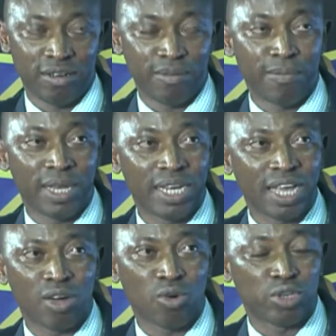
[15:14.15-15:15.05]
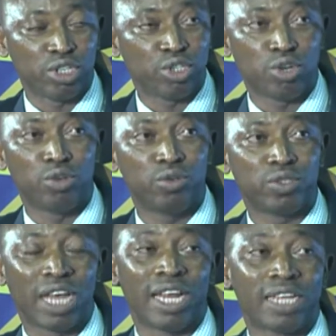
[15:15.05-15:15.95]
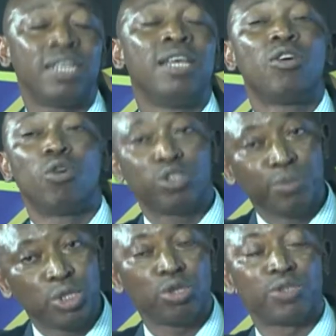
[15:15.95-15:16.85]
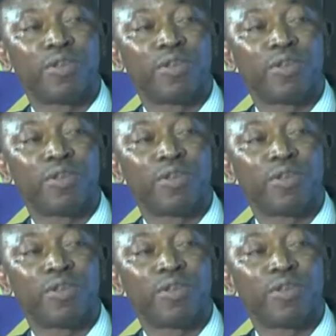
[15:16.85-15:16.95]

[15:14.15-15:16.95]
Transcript: medical conditions and that contributions